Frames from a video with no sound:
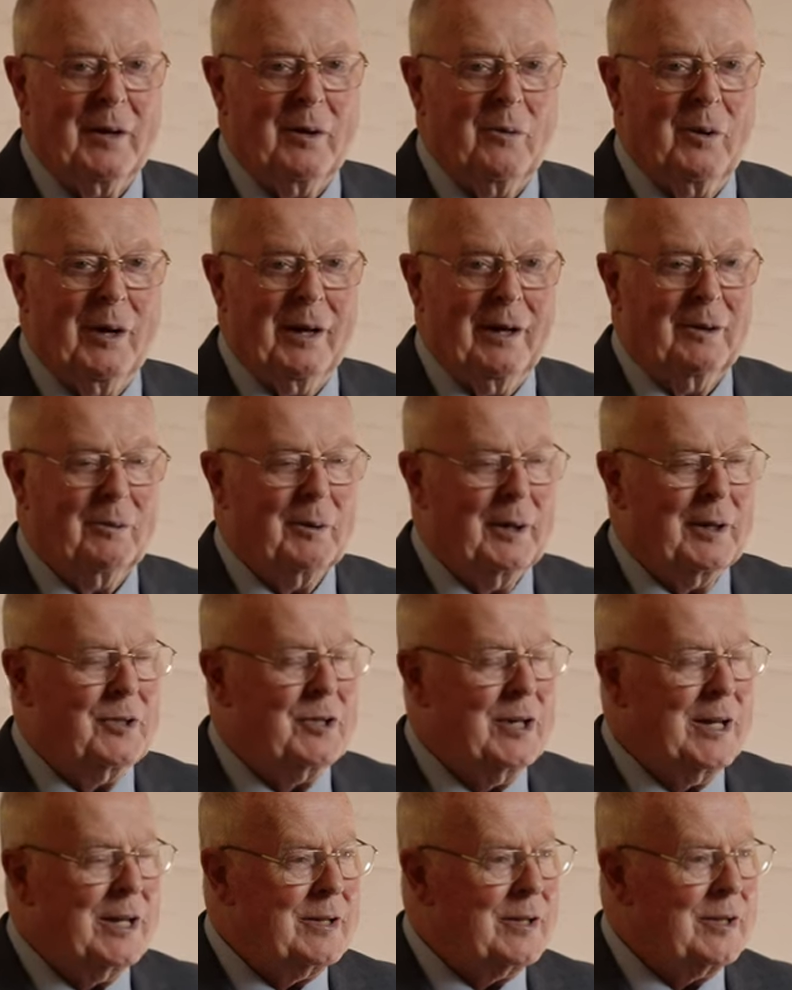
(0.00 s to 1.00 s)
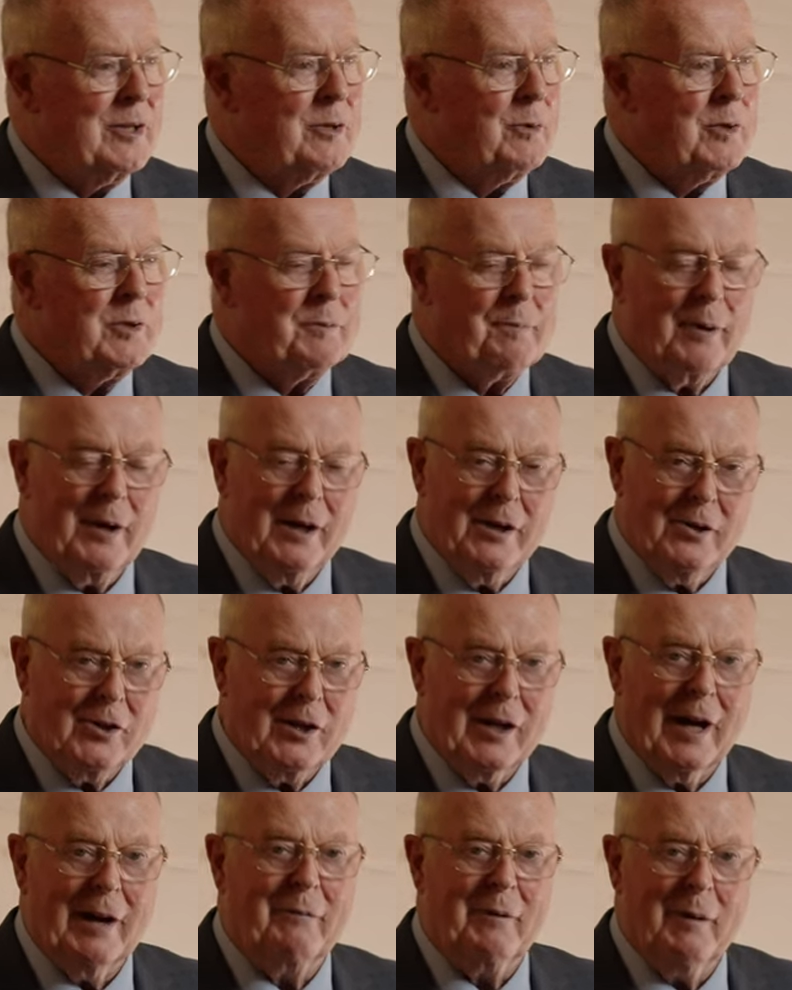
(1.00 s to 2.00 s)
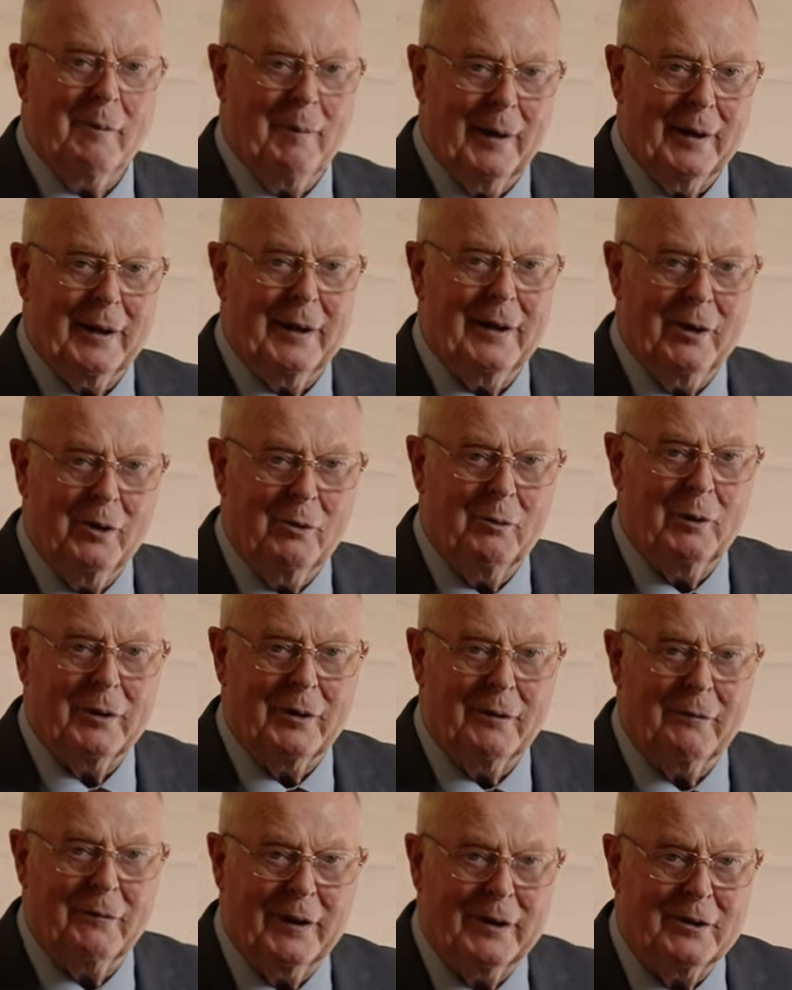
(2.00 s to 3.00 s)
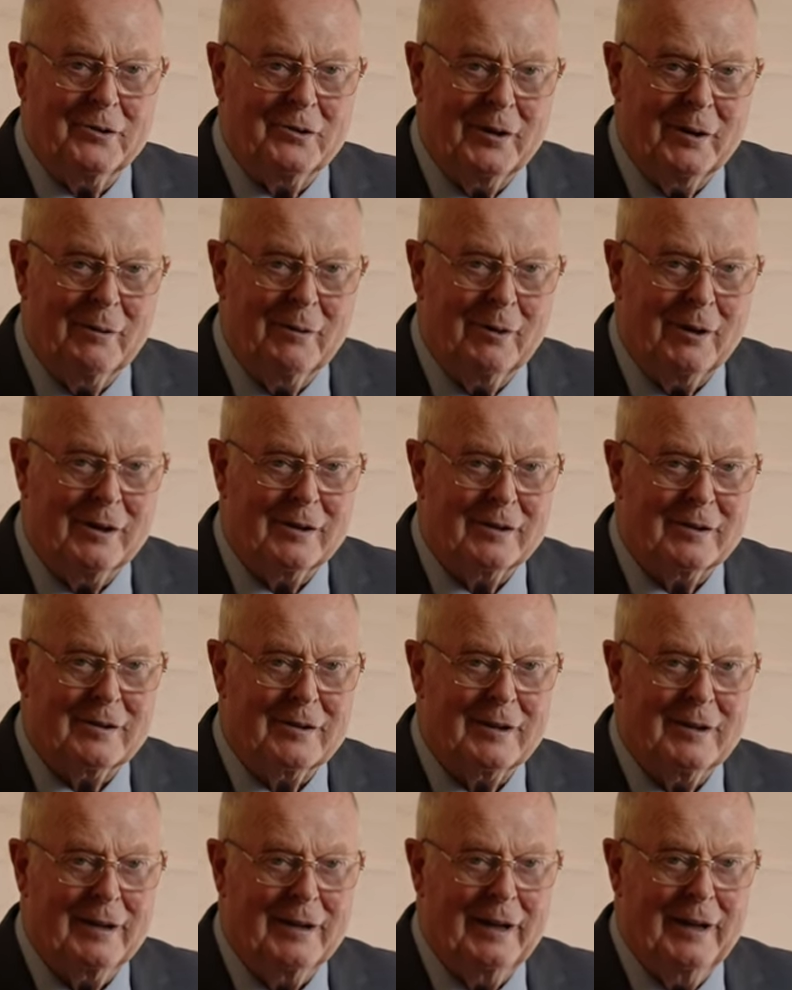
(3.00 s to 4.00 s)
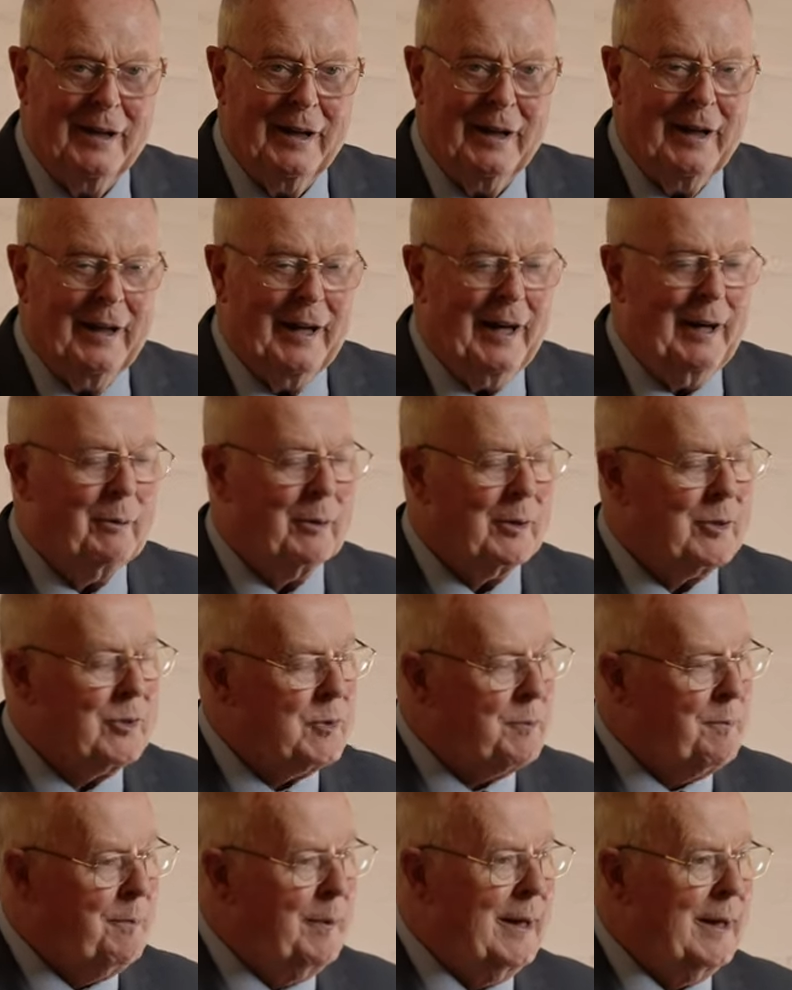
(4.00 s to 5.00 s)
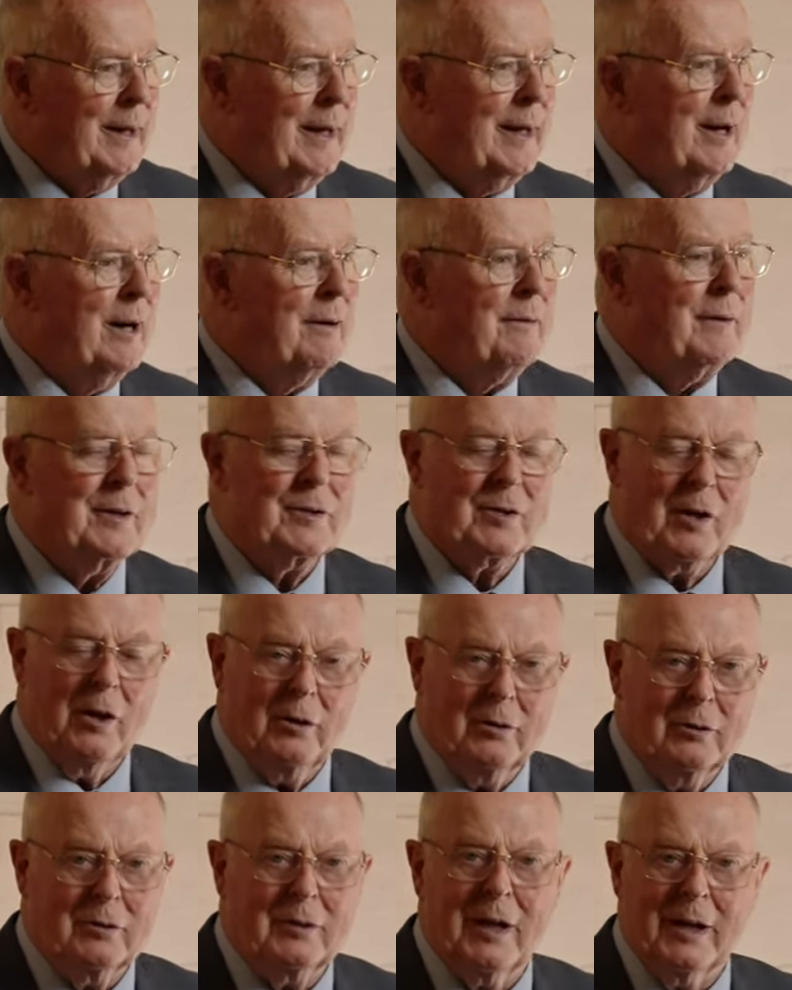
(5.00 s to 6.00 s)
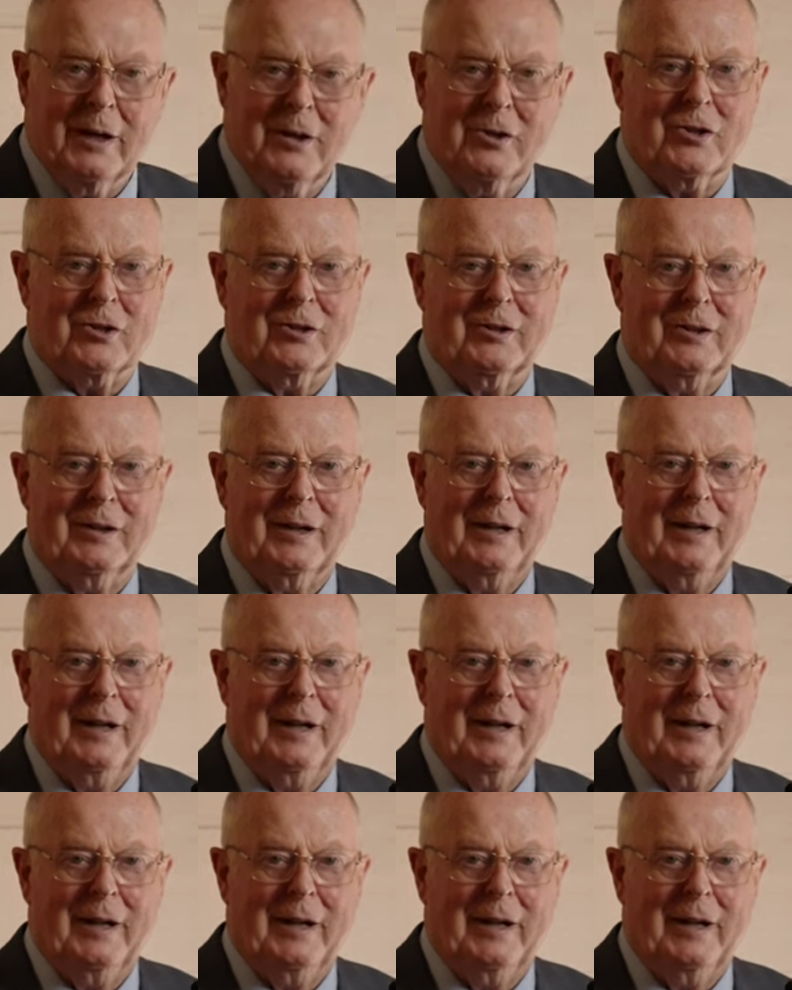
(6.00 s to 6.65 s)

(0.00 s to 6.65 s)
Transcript: Well, when Jesus was preaching, everybody knew what the fig tree was. He was speaking of his own nation,